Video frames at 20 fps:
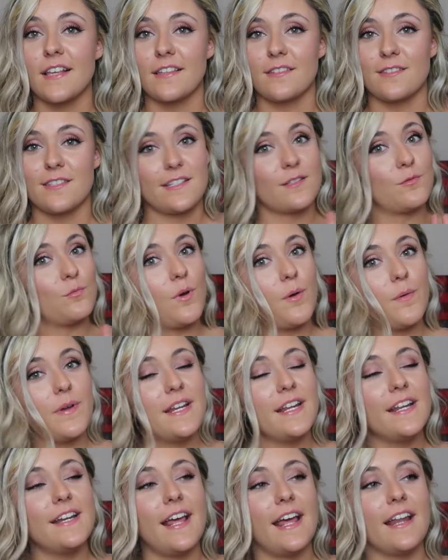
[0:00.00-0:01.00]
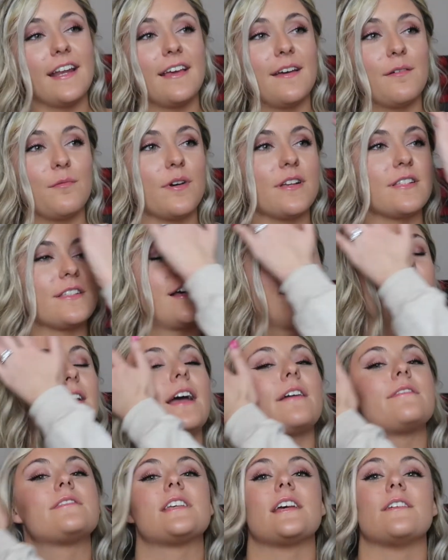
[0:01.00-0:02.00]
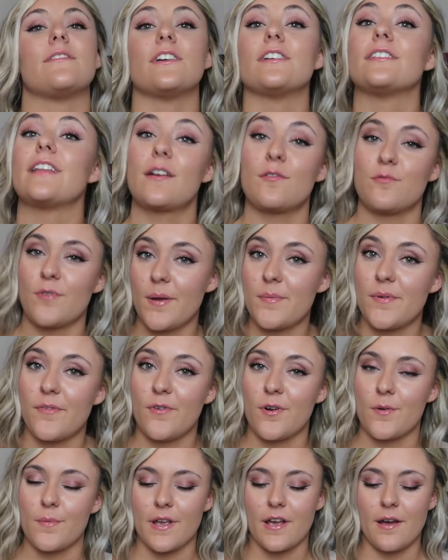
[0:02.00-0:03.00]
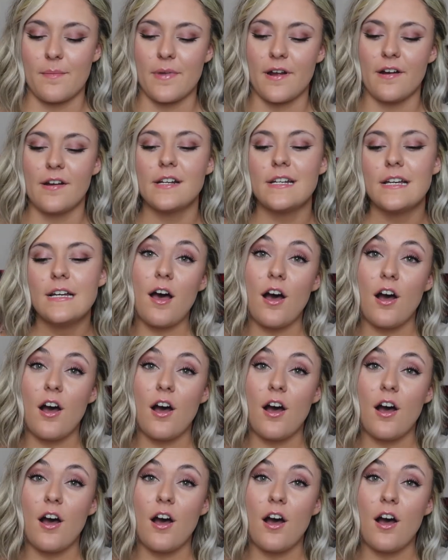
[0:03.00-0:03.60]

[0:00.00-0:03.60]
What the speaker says: that's what we did, and it was a lifesaver like right before we got married.